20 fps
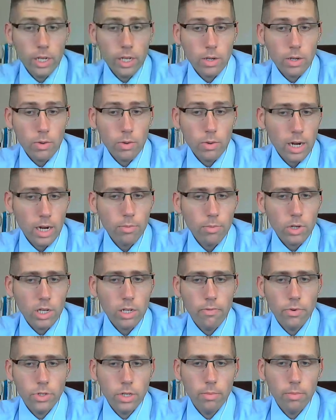Like when I'm
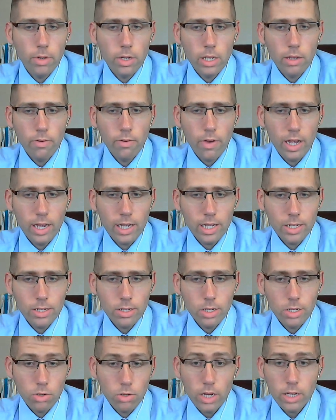looking for somebody, if I
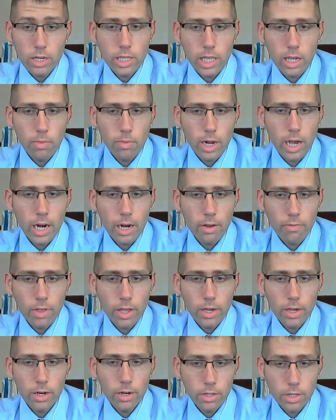can trust them or not,
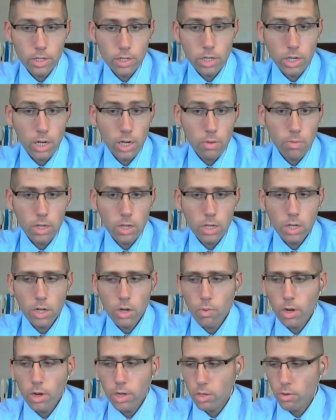if they are legitimate.
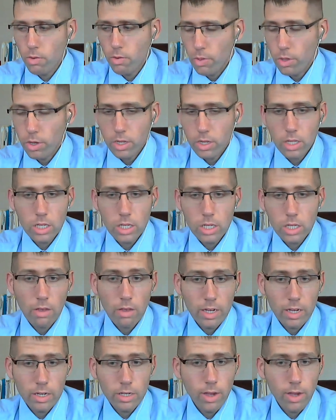One, you look to see if
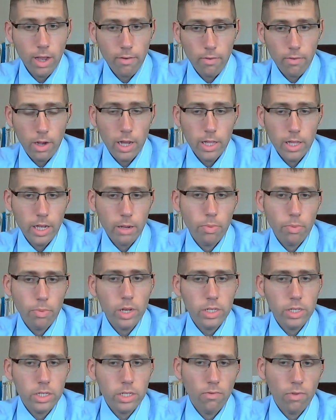they do have online
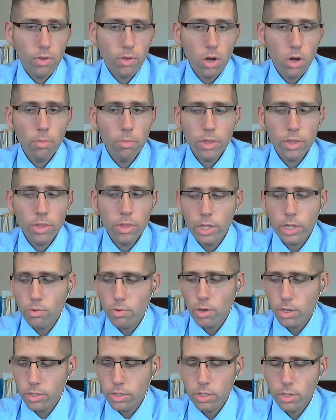presence of their own, but then you
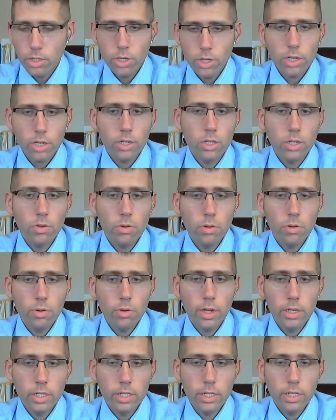also look
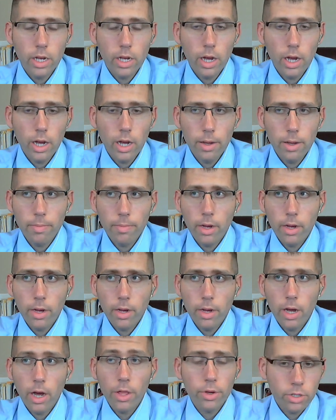to
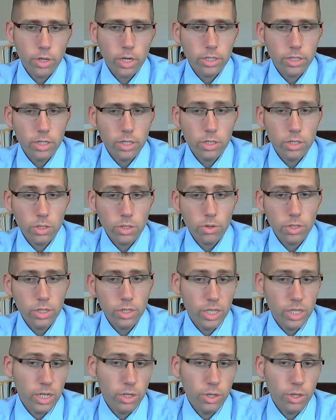other trusted
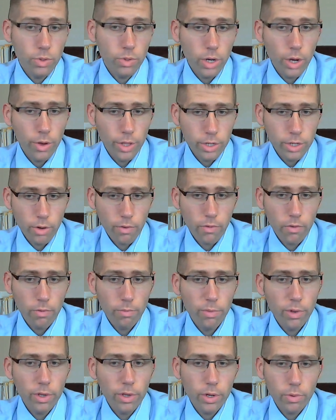sources that that you're
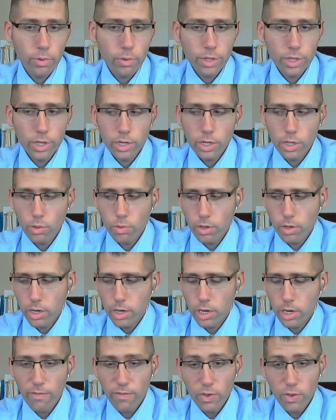familiar with, and
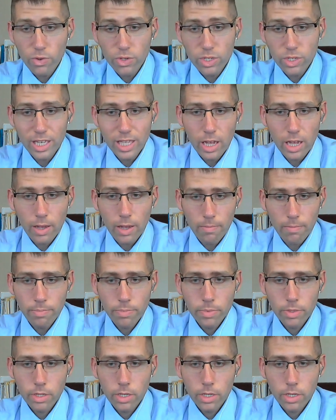if you see them,